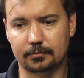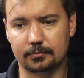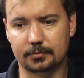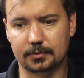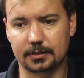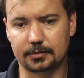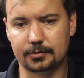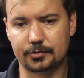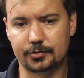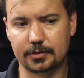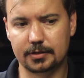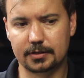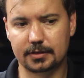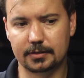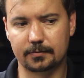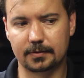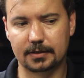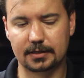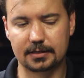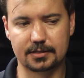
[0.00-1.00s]
The journey
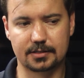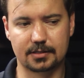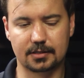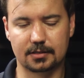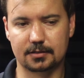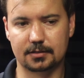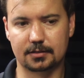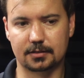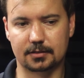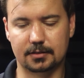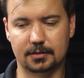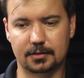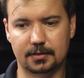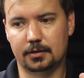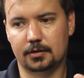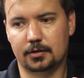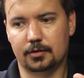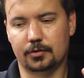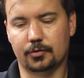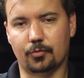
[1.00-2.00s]
really started
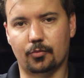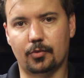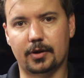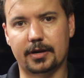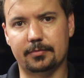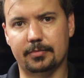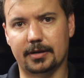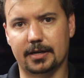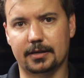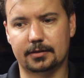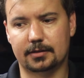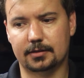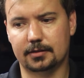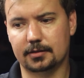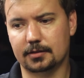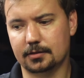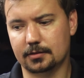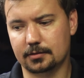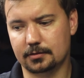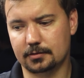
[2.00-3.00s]
way back,
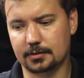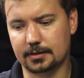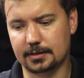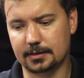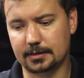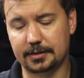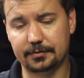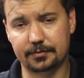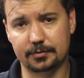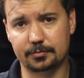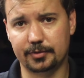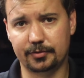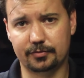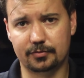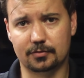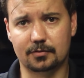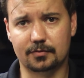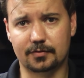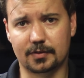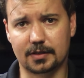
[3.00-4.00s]
even
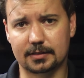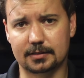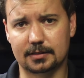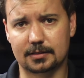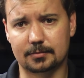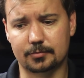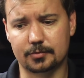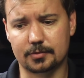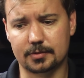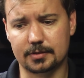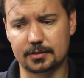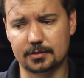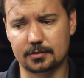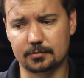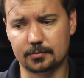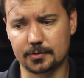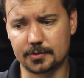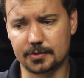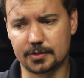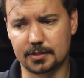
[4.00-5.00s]
before FEYNLAB was
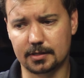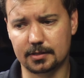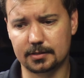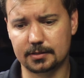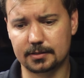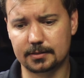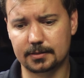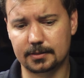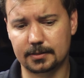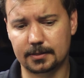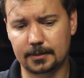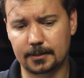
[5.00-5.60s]
started.